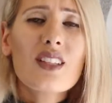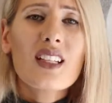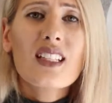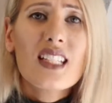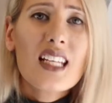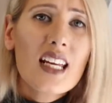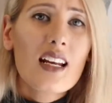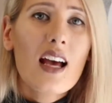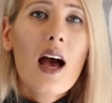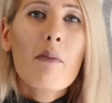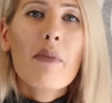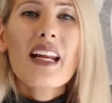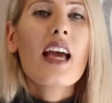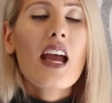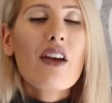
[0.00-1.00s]
It did,
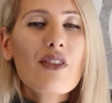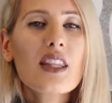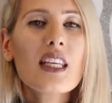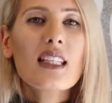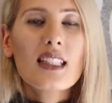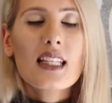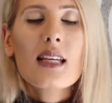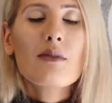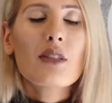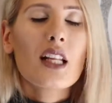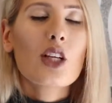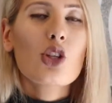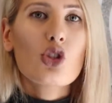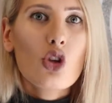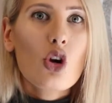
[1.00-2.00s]
but everything seemed
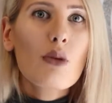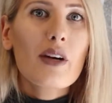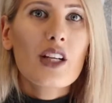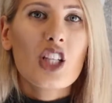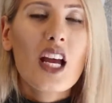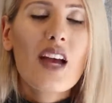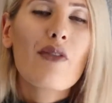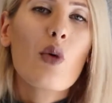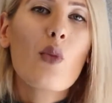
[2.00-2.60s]
like so much effort.